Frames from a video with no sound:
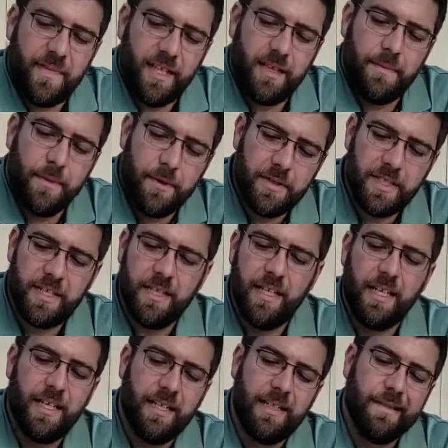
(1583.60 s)
The most
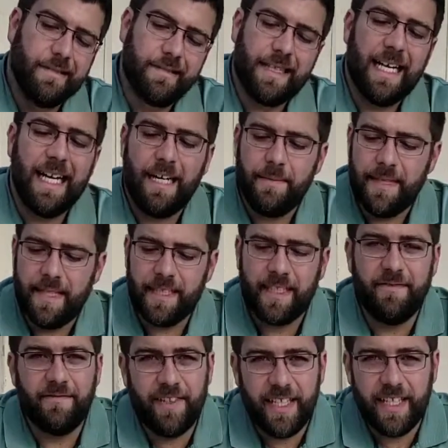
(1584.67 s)
common,
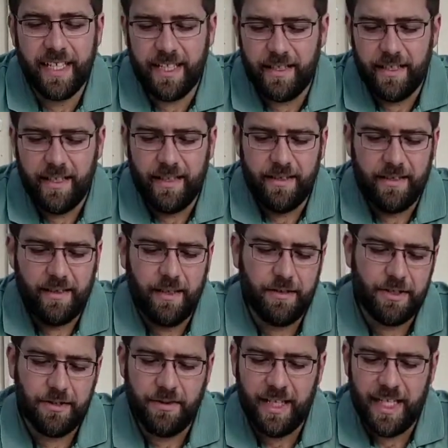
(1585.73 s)
convenient
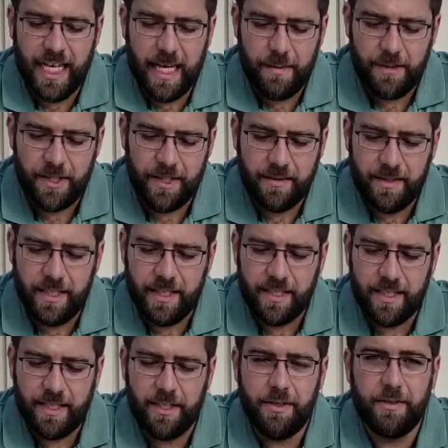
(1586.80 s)
ultralight option is
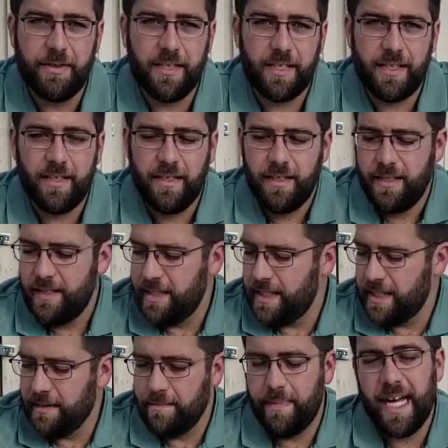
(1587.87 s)
to use
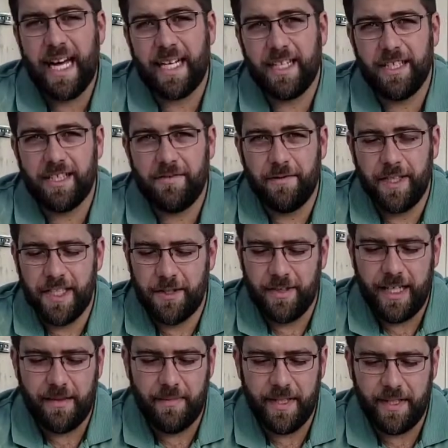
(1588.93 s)
packaged
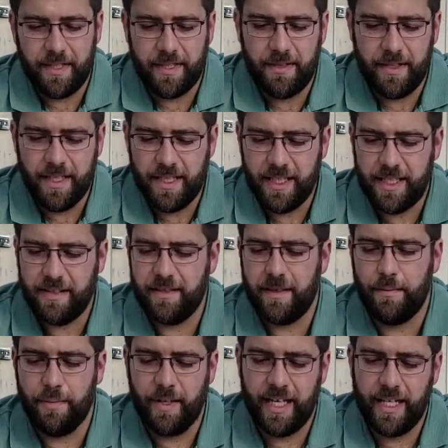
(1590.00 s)
freeze-dried meals. So this is a
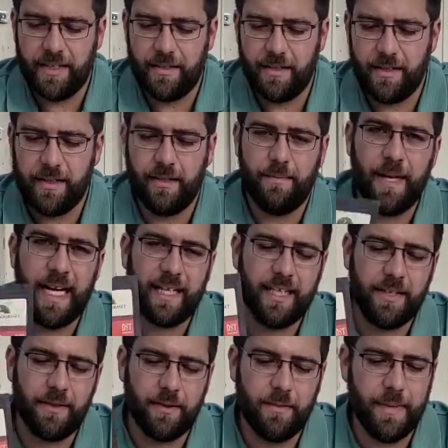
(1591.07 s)
brand called
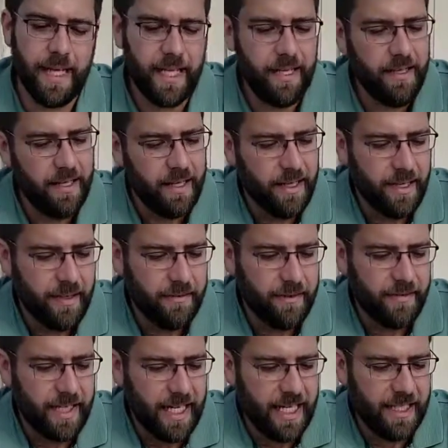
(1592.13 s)
Packet Gourmet.
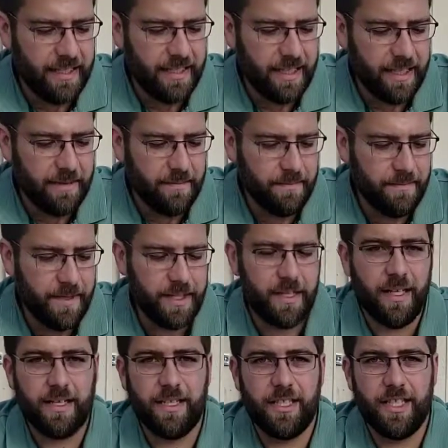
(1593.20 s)
We've got
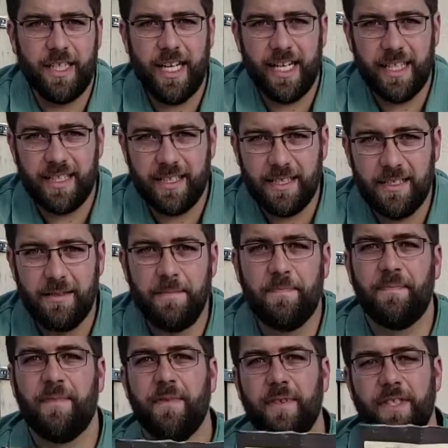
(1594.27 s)
sausage and eggs
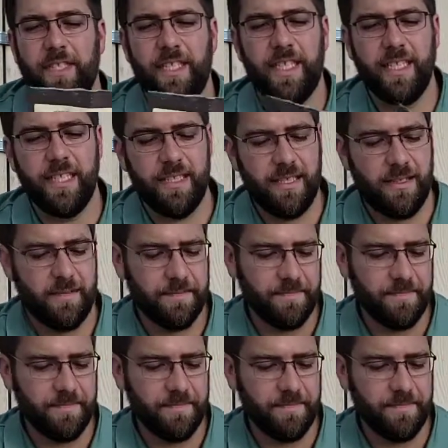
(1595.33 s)
with cheese.